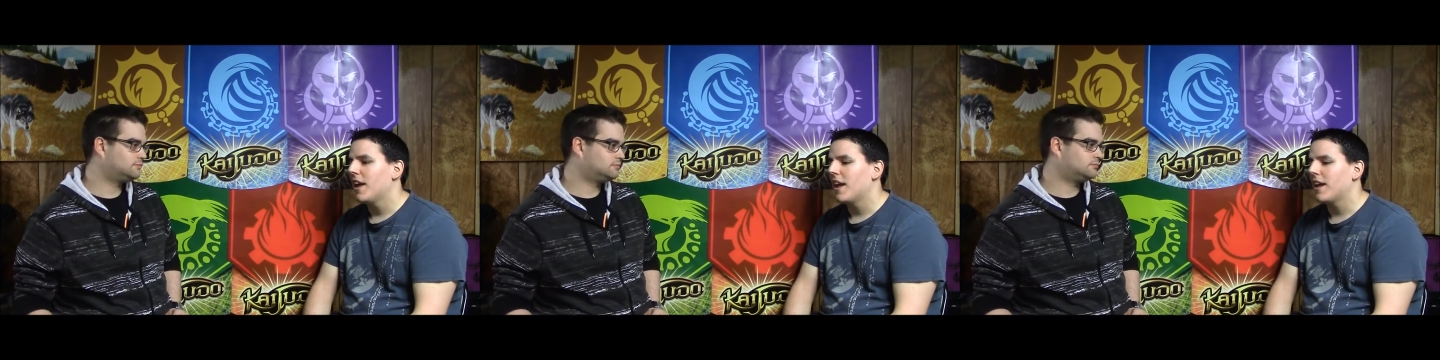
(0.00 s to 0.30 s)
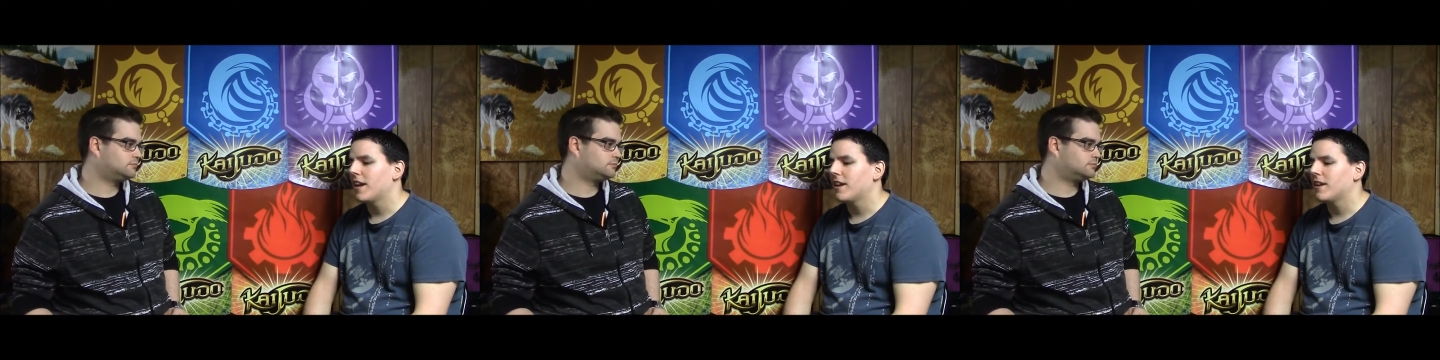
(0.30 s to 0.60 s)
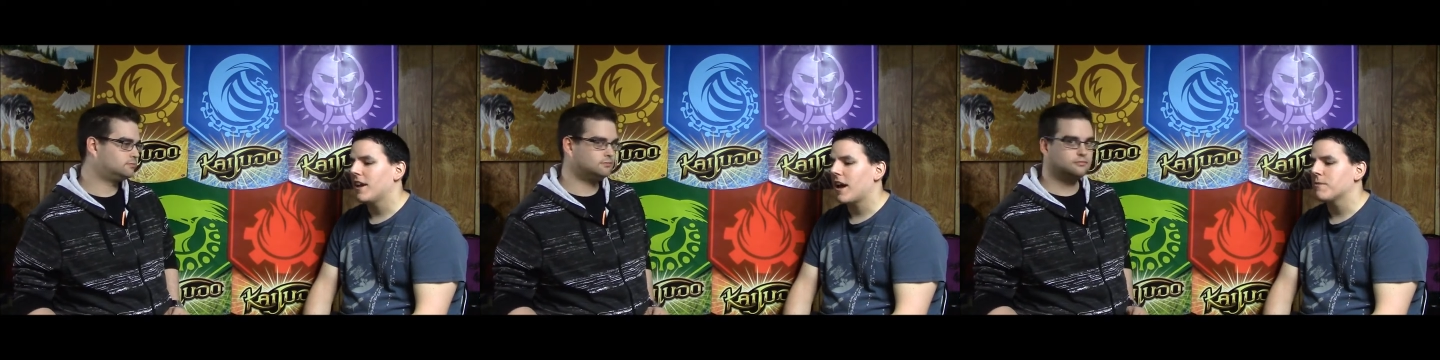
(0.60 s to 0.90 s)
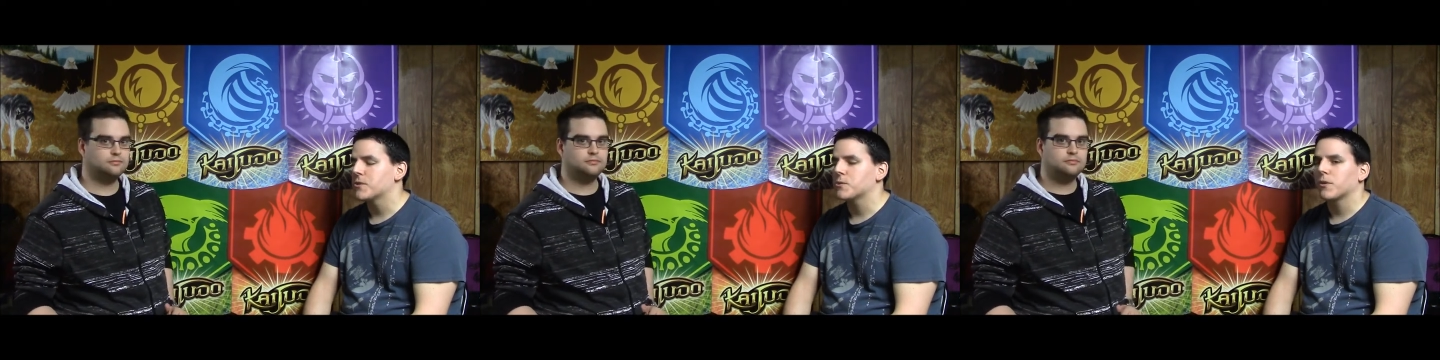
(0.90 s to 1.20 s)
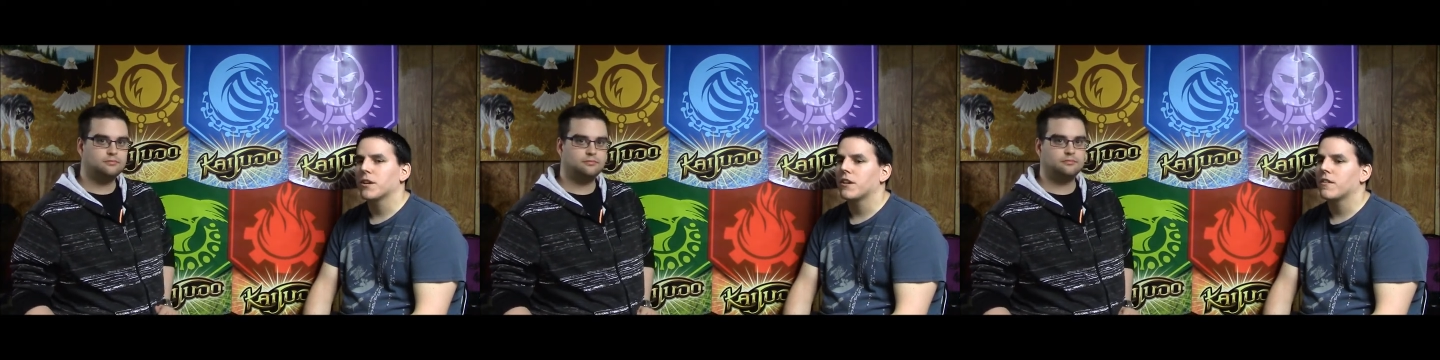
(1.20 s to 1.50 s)
Speaker 1: and I was
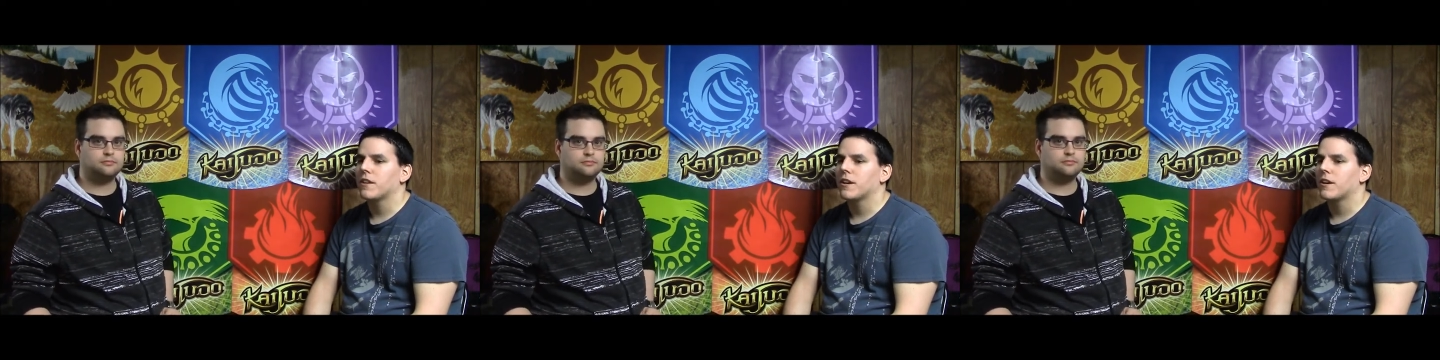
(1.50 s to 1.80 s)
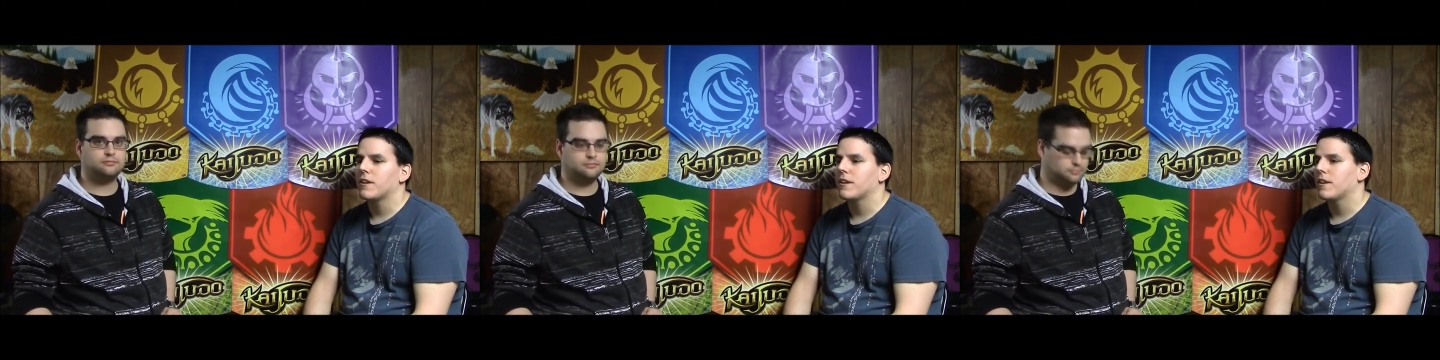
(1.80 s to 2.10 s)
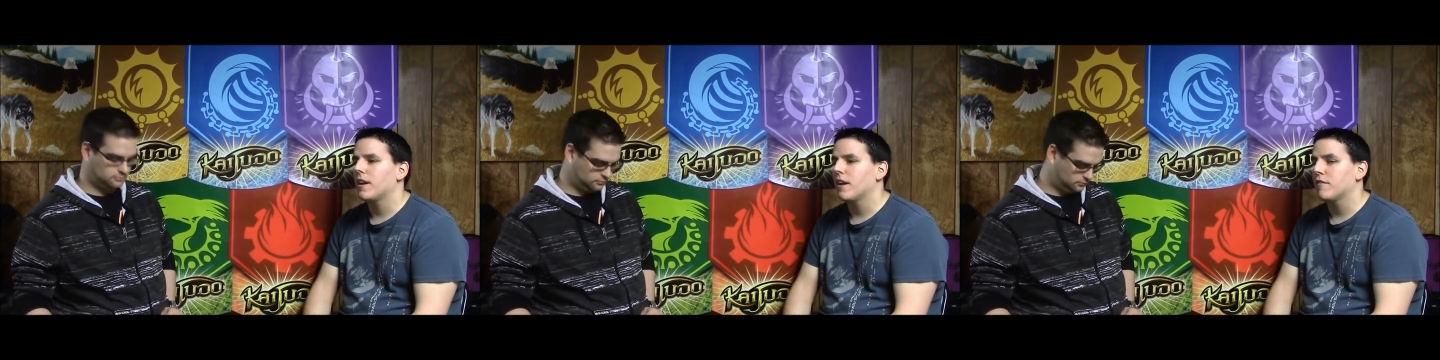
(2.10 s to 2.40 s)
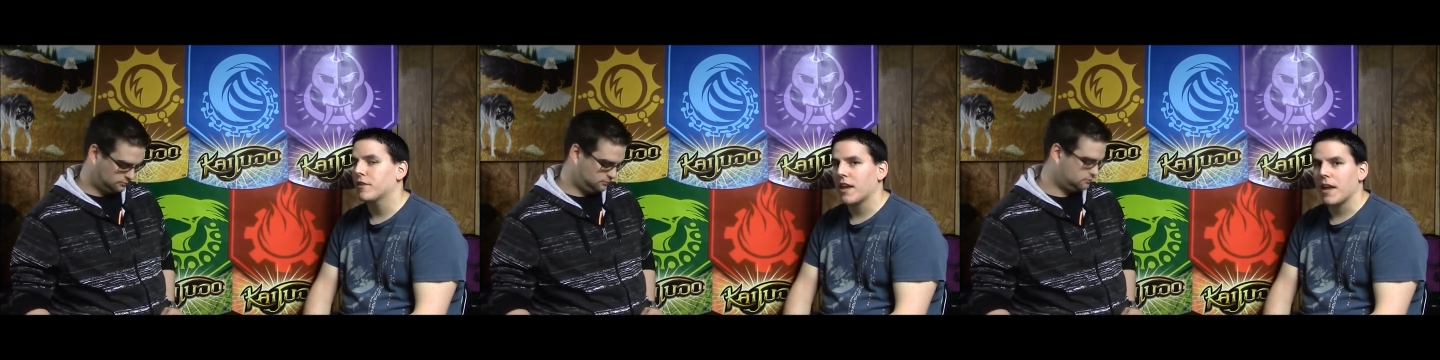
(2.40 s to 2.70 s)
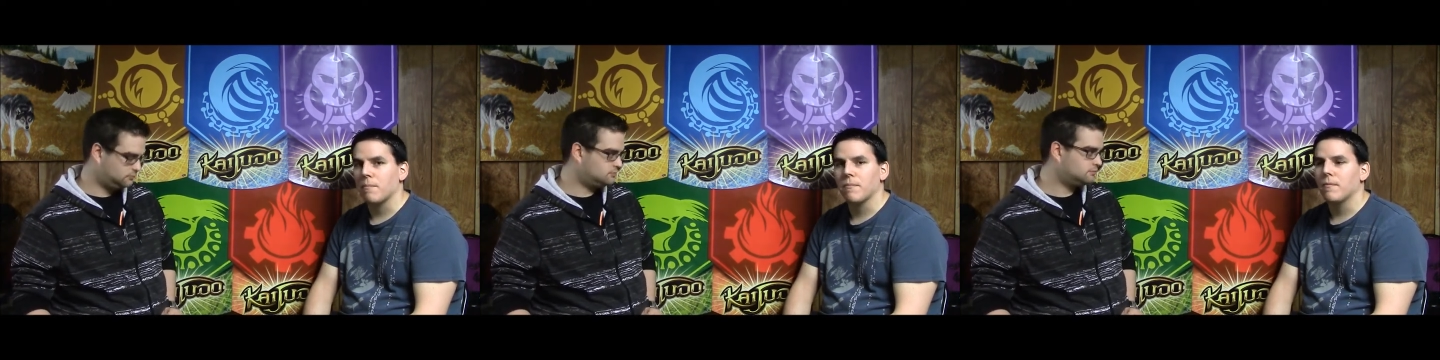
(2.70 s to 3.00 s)
swinging in there for
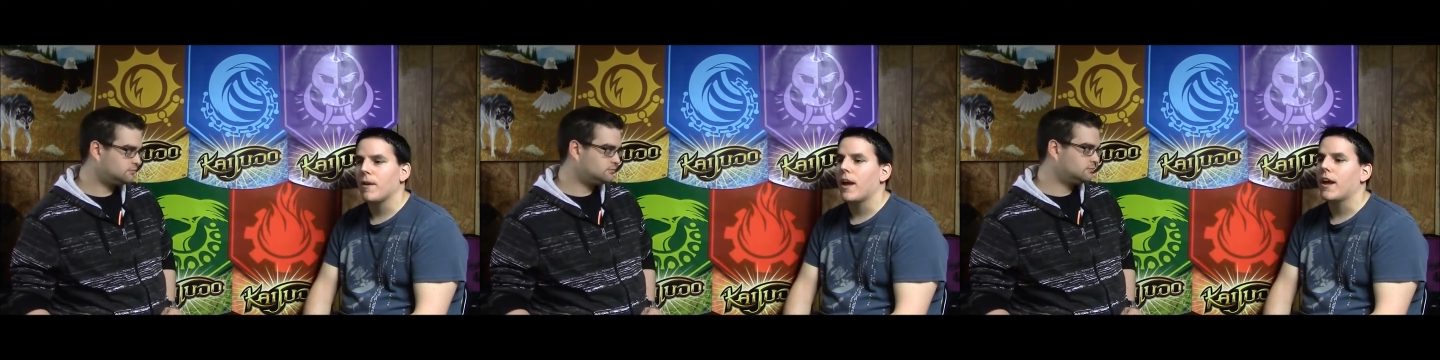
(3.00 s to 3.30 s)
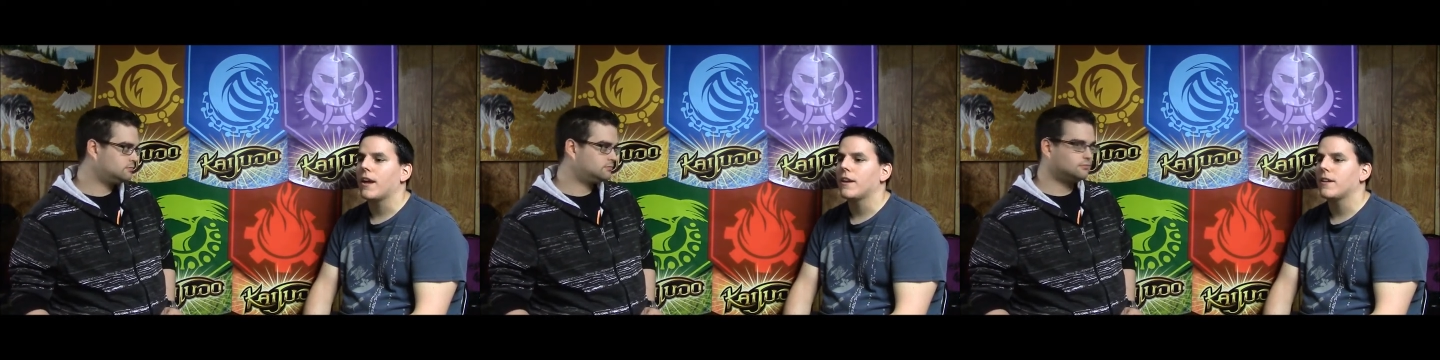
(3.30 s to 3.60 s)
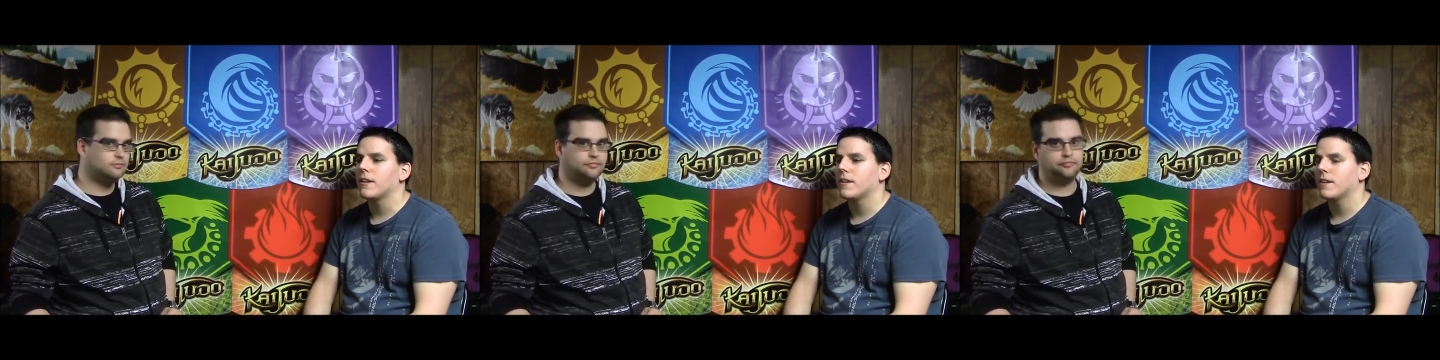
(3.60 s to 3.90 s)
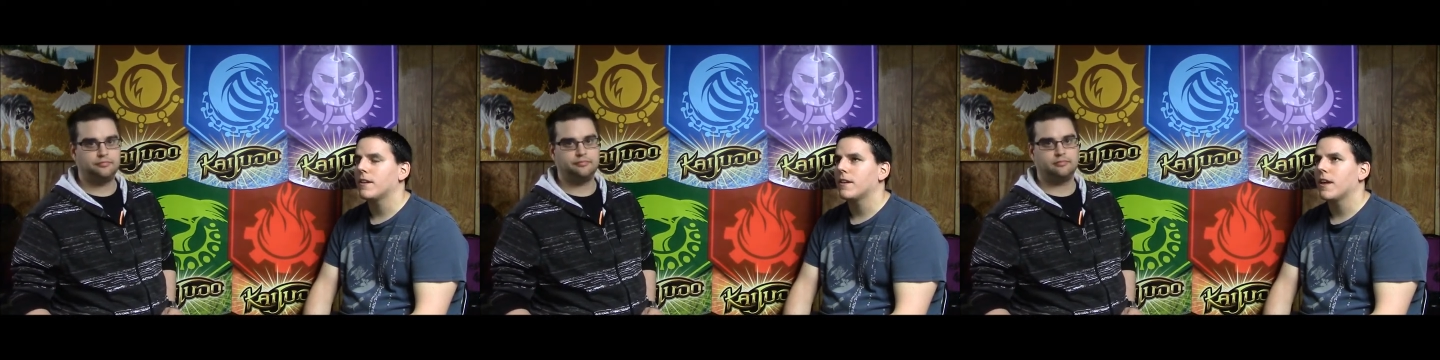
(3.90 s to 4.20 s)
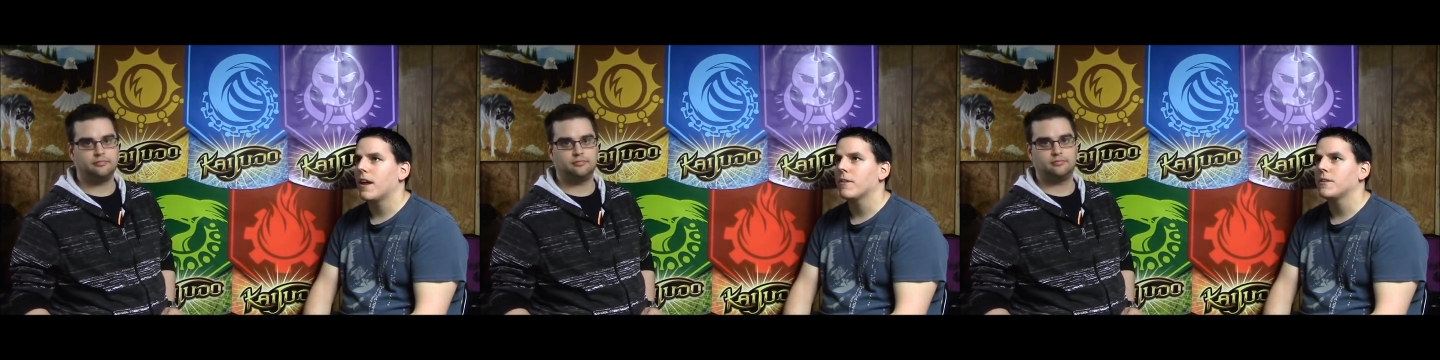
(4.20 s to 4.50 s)
game, and
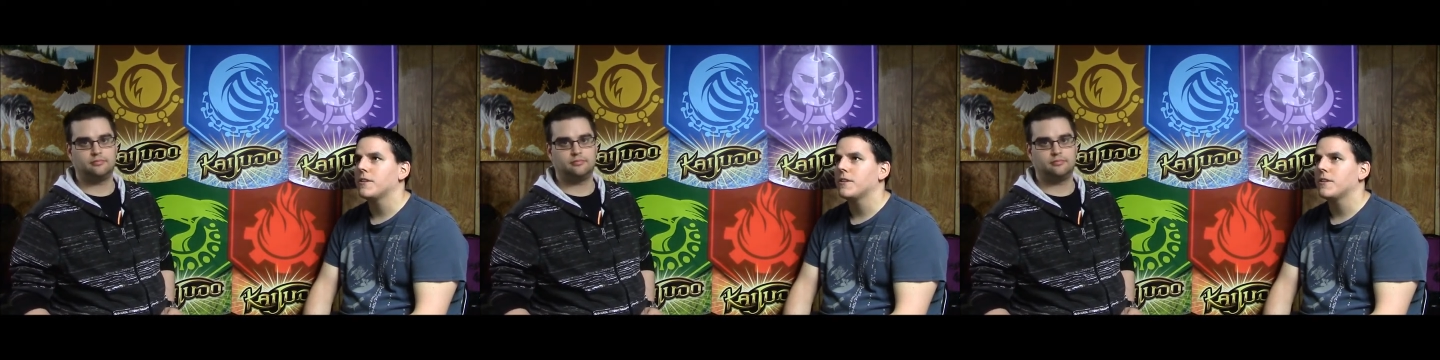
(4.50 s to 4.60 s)
not only